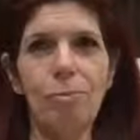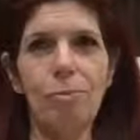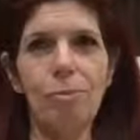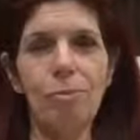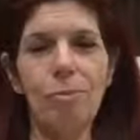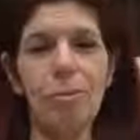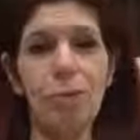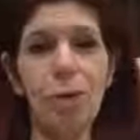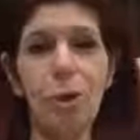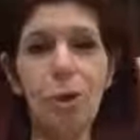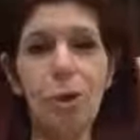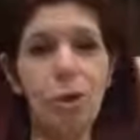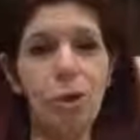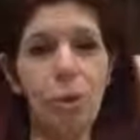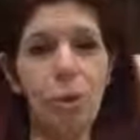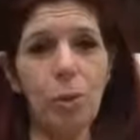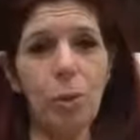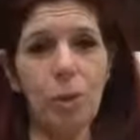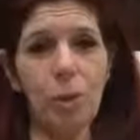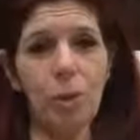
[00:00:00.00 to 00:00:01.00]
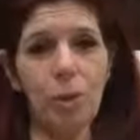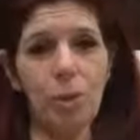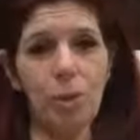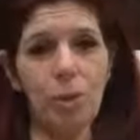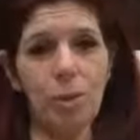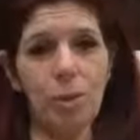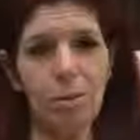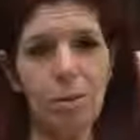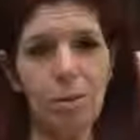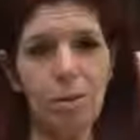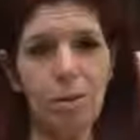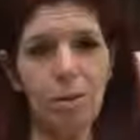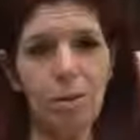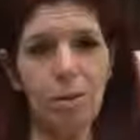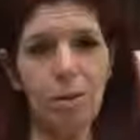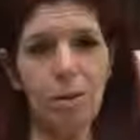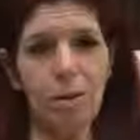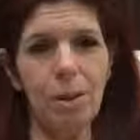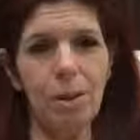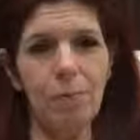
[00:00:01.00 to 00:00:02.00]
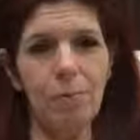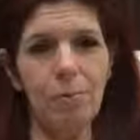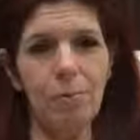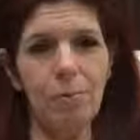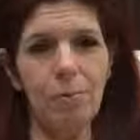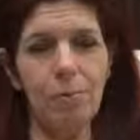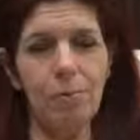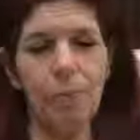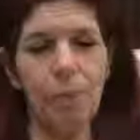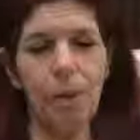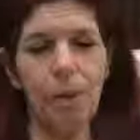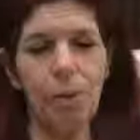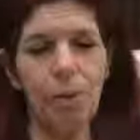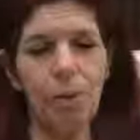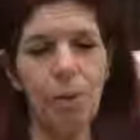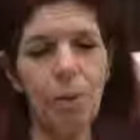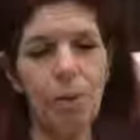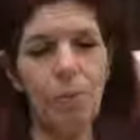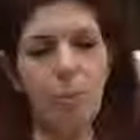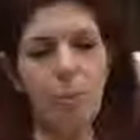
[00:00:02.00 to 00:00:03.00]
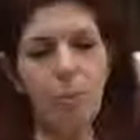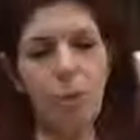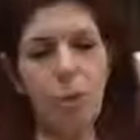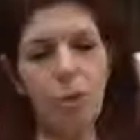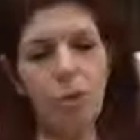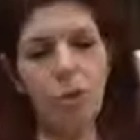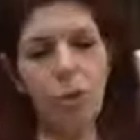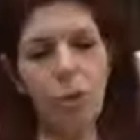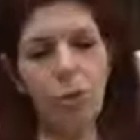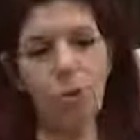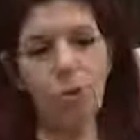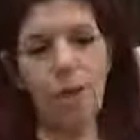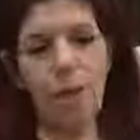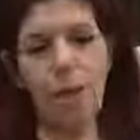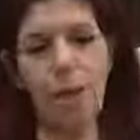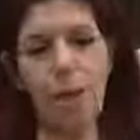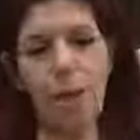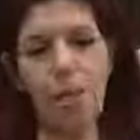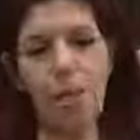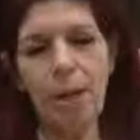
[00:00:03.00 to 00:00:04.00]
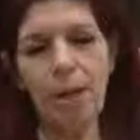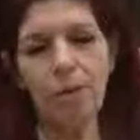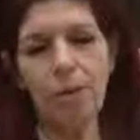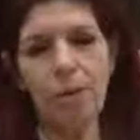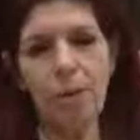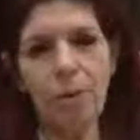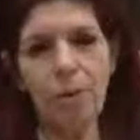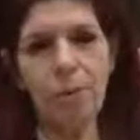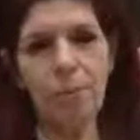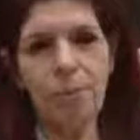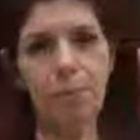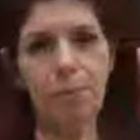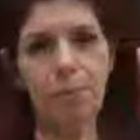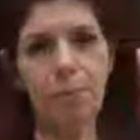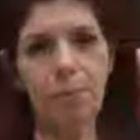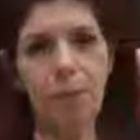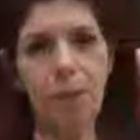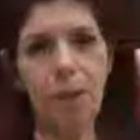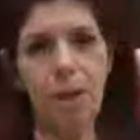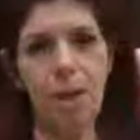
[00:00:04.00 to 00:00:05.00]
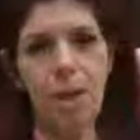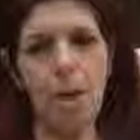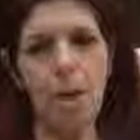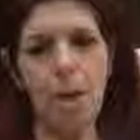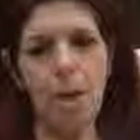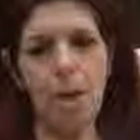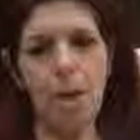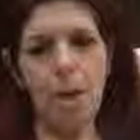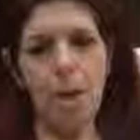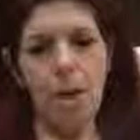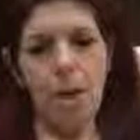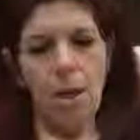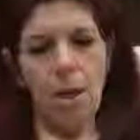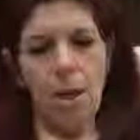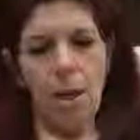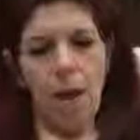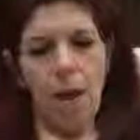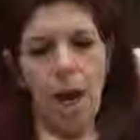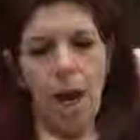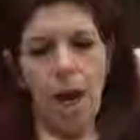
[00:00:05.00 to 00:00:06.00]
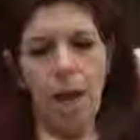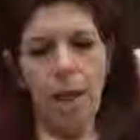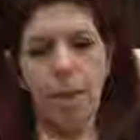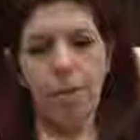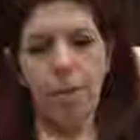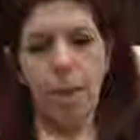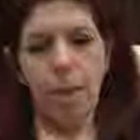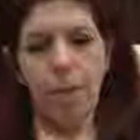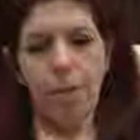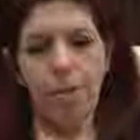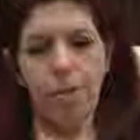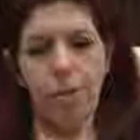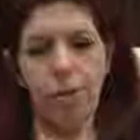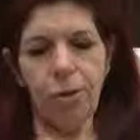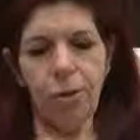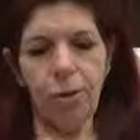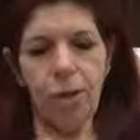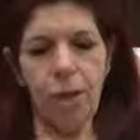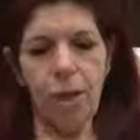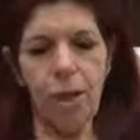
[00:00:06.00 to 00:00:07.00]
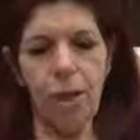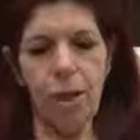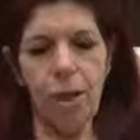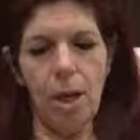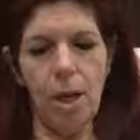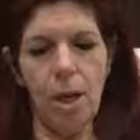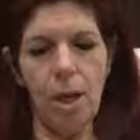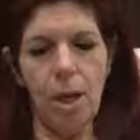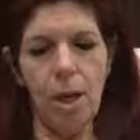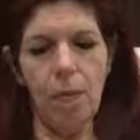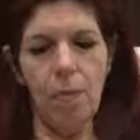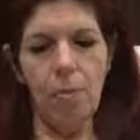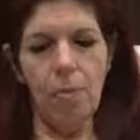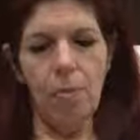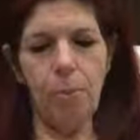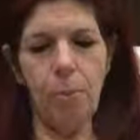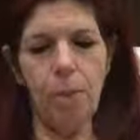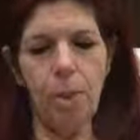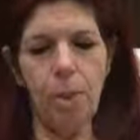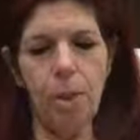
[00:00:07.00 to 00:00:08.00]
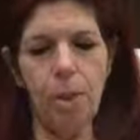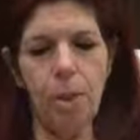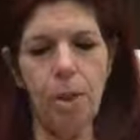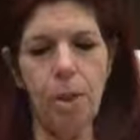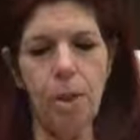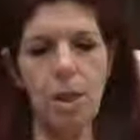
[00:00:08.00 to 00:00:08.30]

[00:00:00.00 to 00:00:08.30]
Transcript: fully Jewish. That's why Joe said, I'm Esther. I am Esther, born